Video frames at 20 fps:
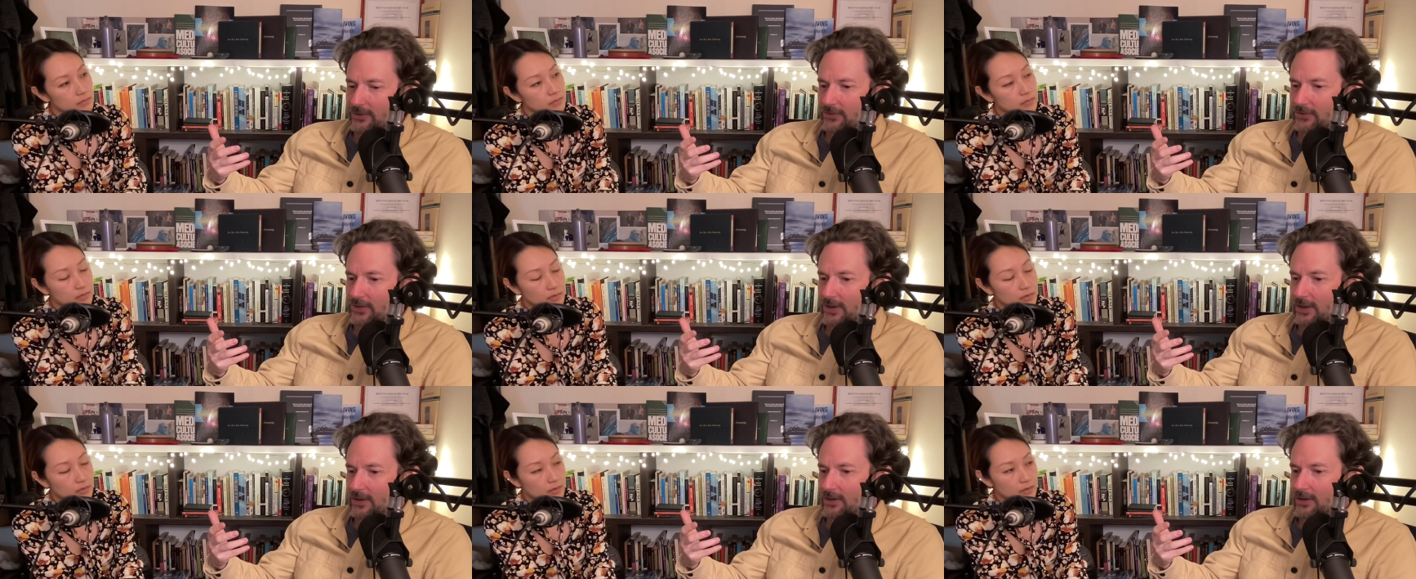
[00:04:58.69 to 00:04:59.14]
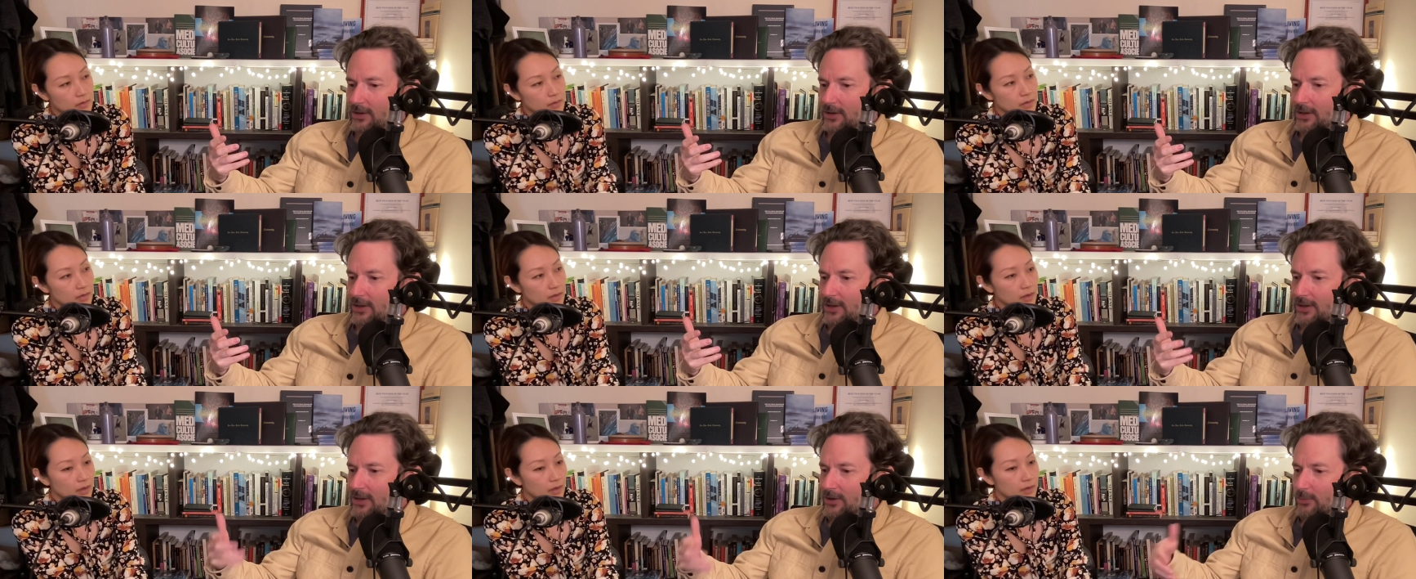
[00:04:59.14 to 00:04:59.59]
Speaker 1: and said,
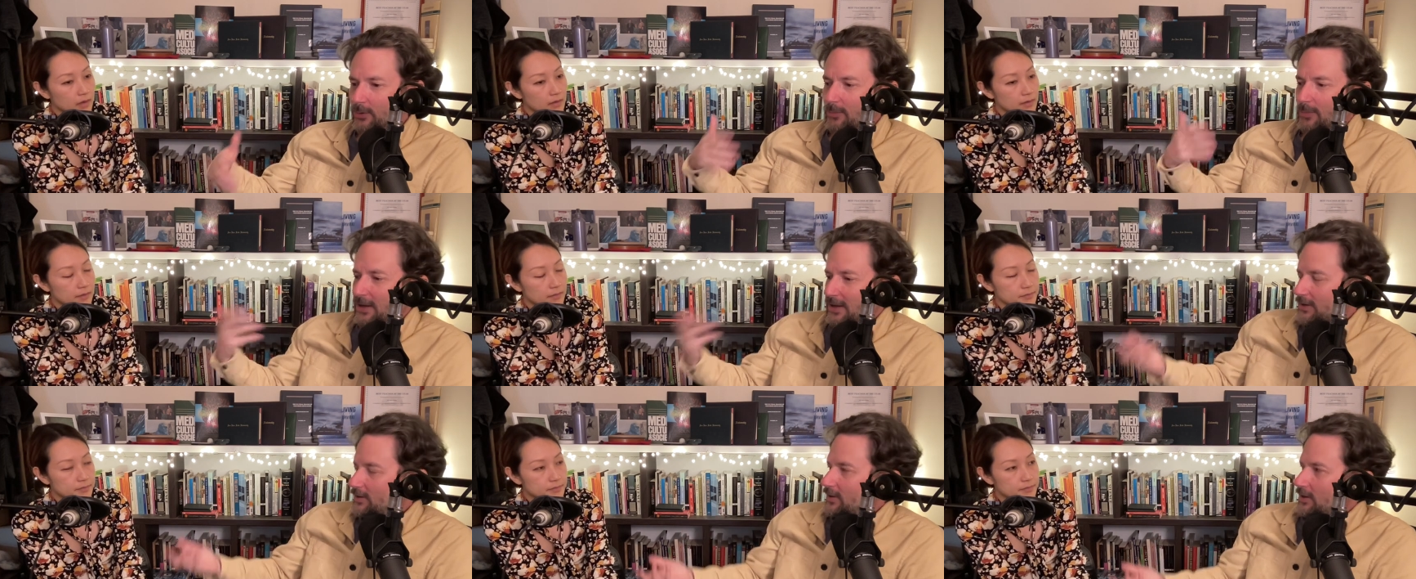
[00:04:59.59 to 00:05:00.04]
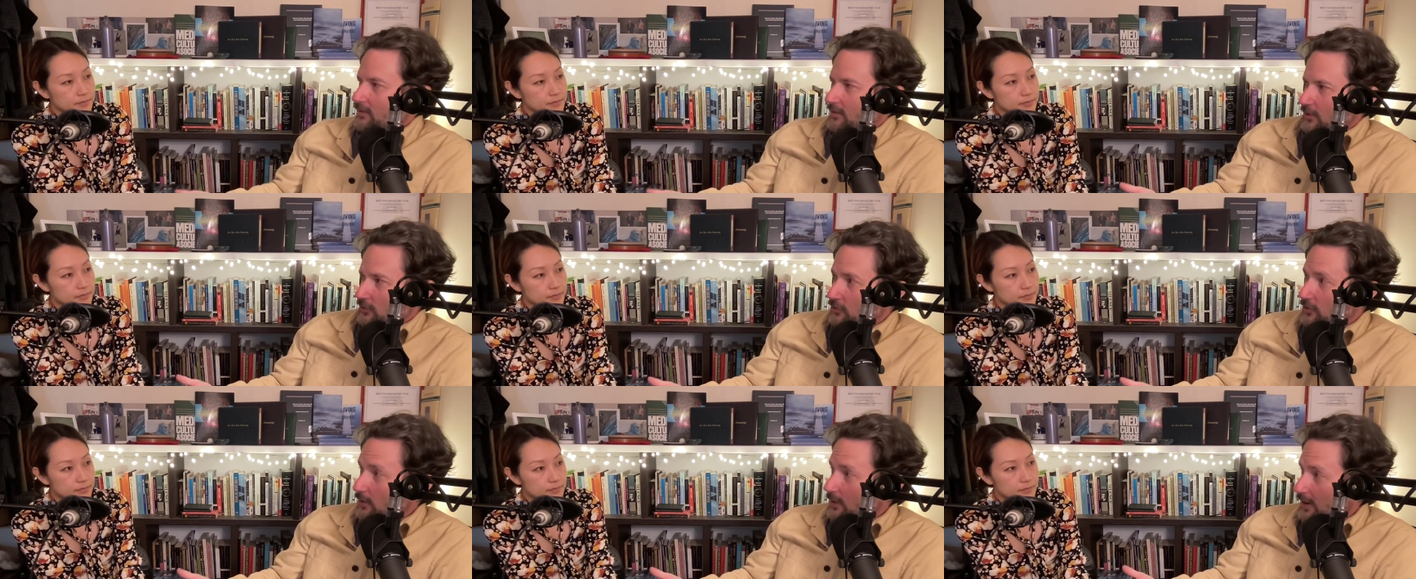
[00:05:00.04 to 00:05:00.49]
"Can we make a
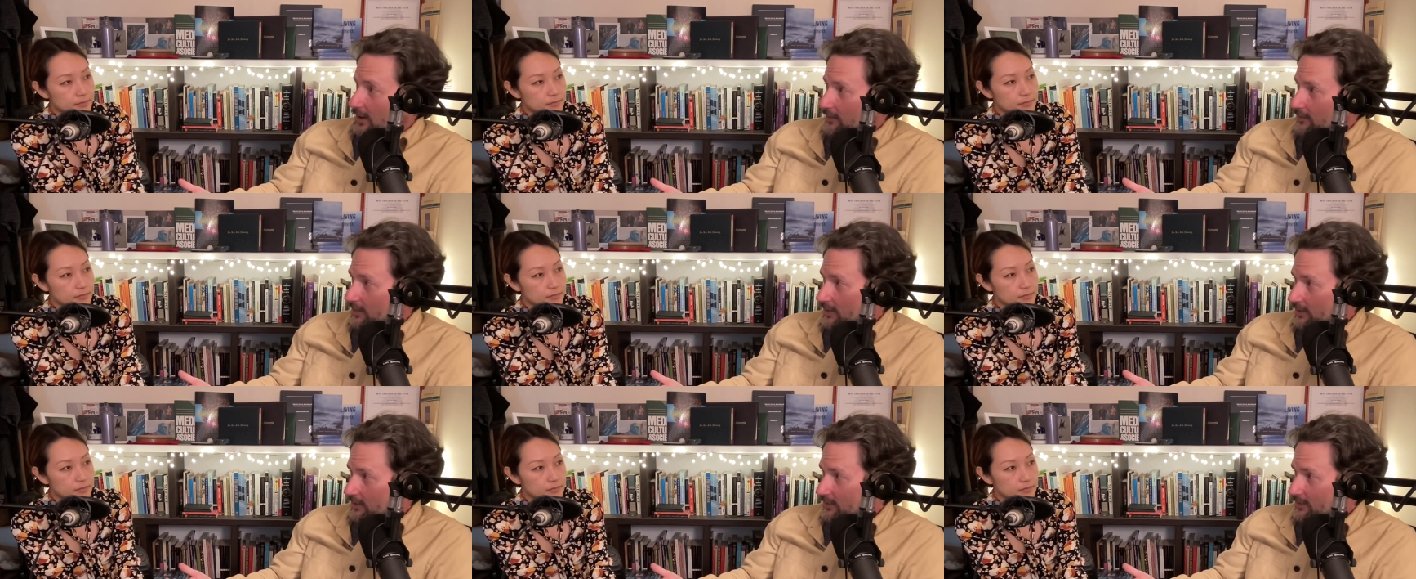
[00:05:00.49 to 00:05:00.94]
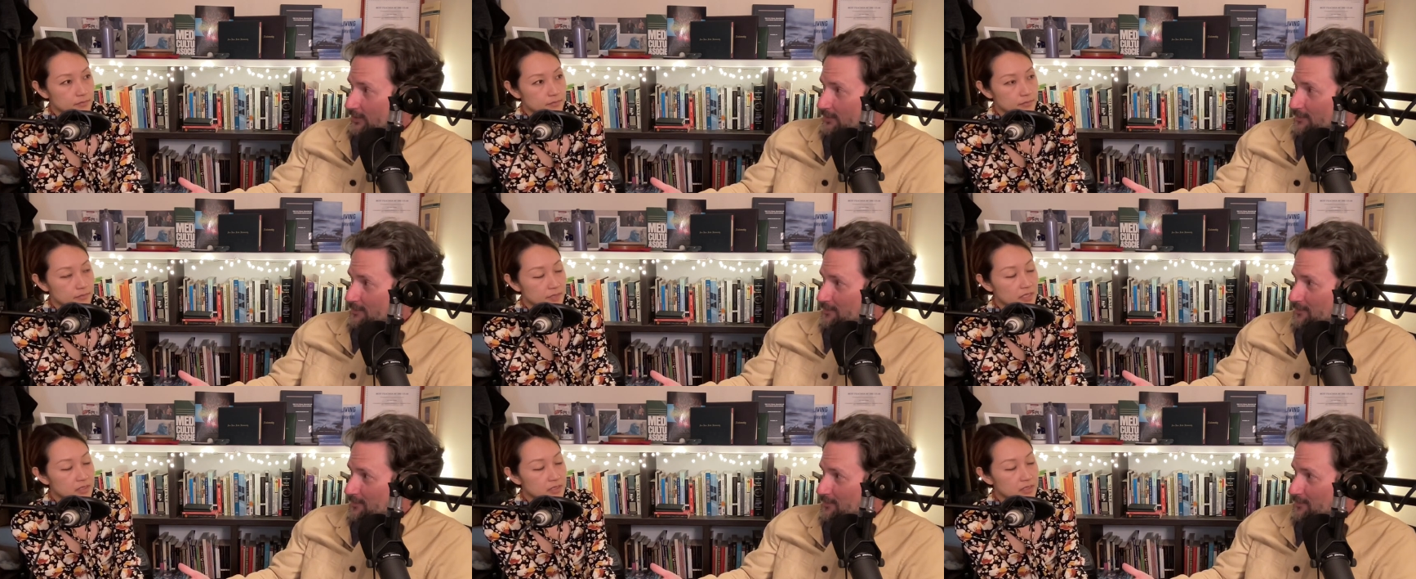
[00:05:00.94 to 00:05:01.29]
TV show out of this?"